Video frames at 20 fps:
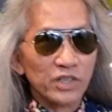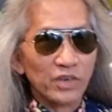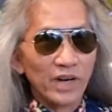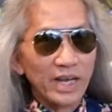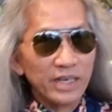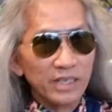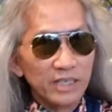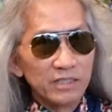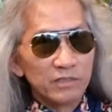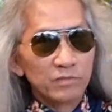
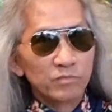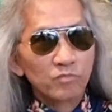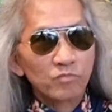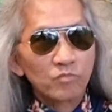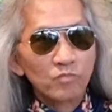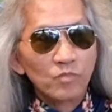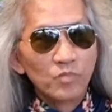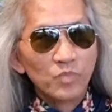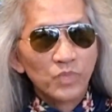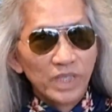like this
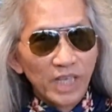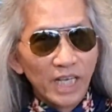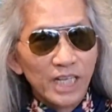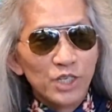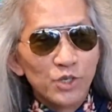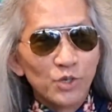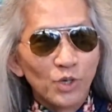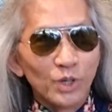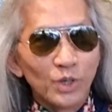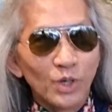in
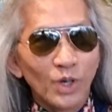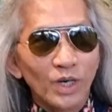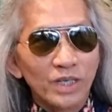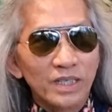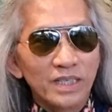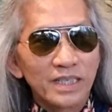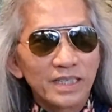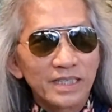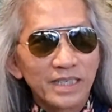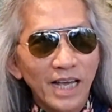your thought.
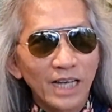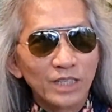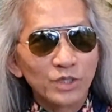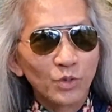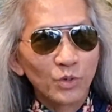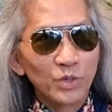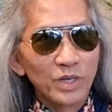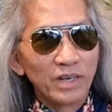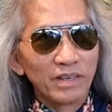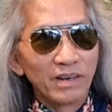Can
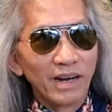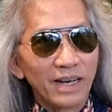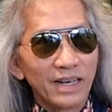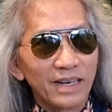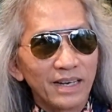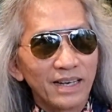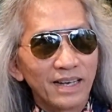you realize?